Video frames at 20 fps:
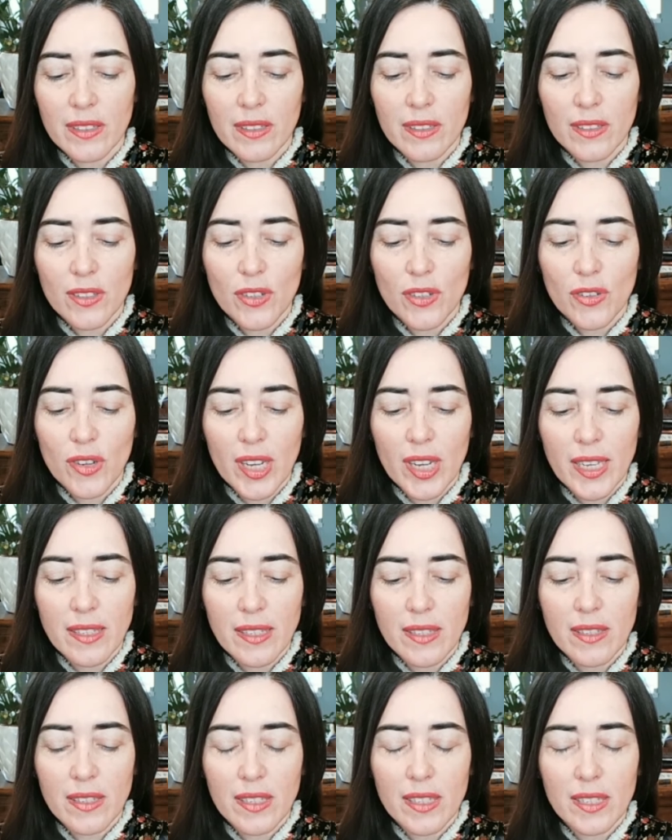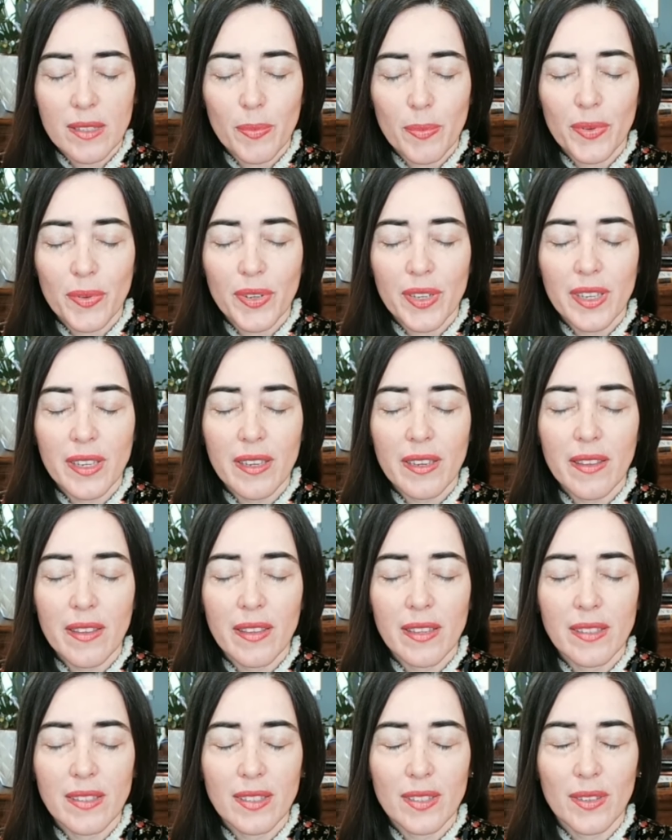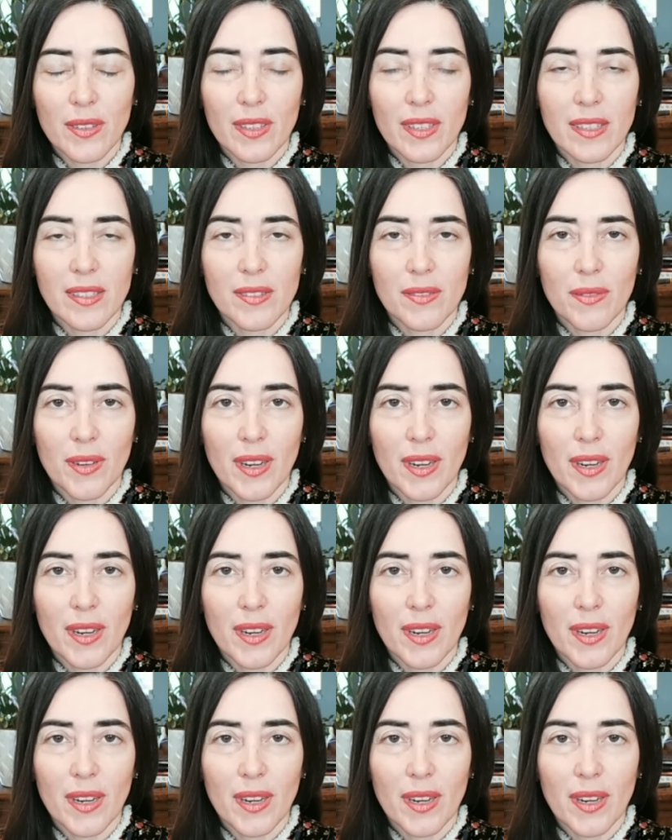stress, just breathe into this,